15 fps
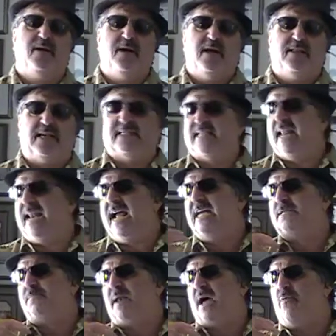That's letting
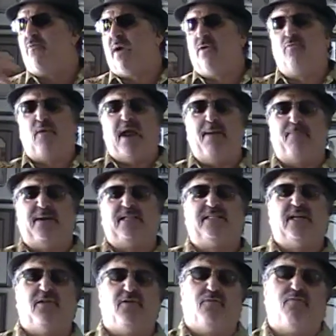Hezbollah run rampant,
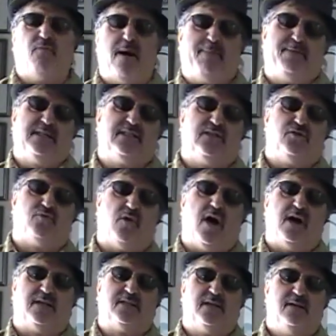sell their weapons and
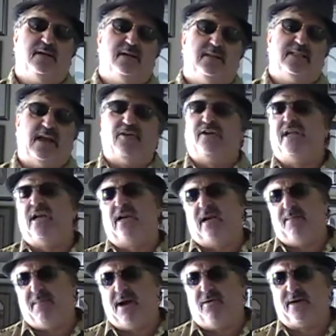drugs that are killing
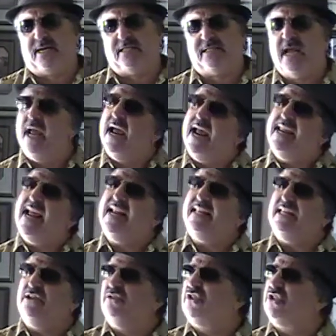Americans. And yet,
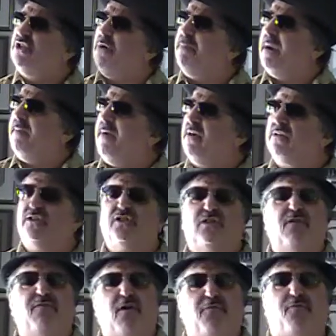you stupid Americans will
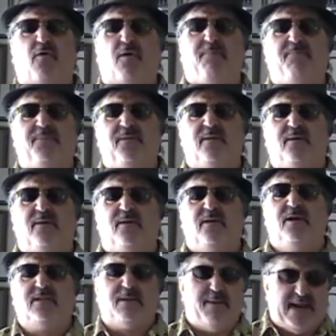still vote for him.
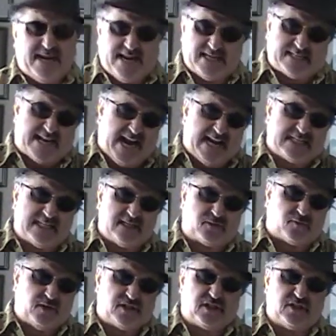Here's a man that hates Catholics,
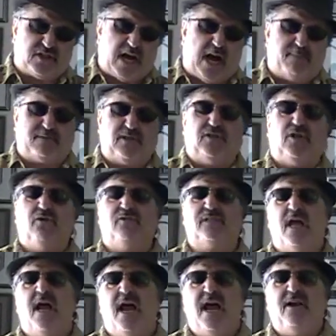Christians, cops, and Jews,
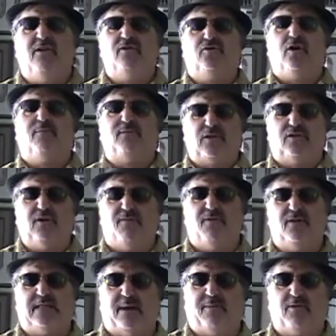and those groups will still
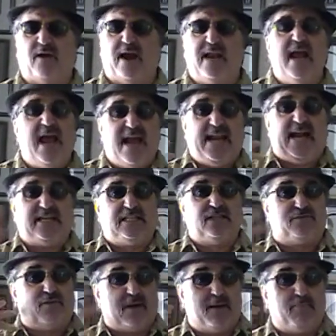vote Democrat. And that
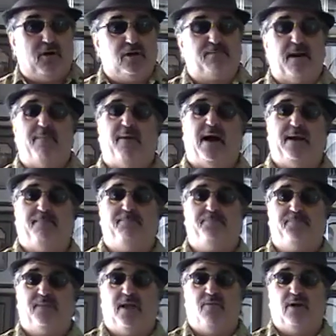just freaking blows my mind.
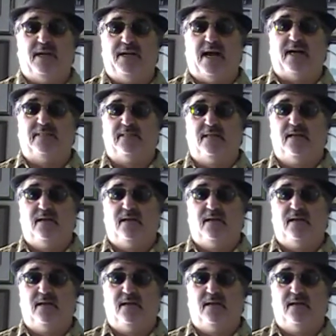It really does.